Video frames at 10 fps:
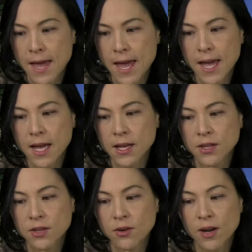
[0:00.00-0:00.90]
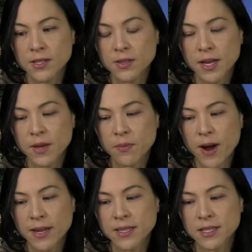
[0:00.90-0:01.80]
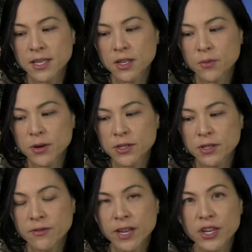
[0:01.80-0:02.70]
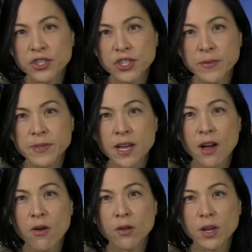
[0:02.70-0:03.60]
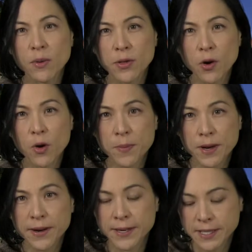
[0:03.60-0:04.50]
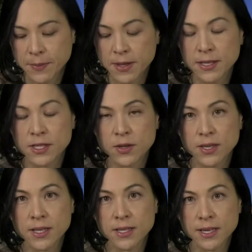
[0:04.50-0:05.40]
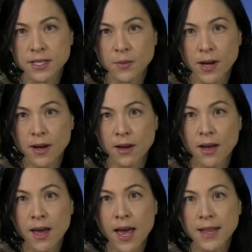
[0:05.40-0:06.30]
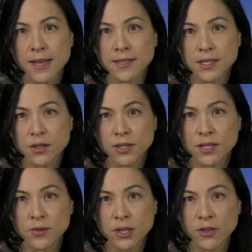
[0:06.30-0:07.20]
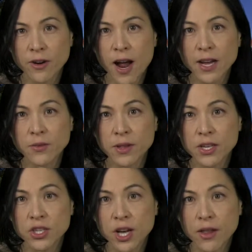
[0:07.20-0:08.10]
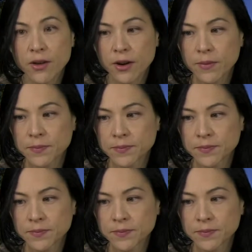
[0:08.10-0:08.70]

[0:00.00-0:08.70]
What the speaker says: And you also get to practice interpersonal relationships not only with your peers, but the students as well, and as the students interact with each other.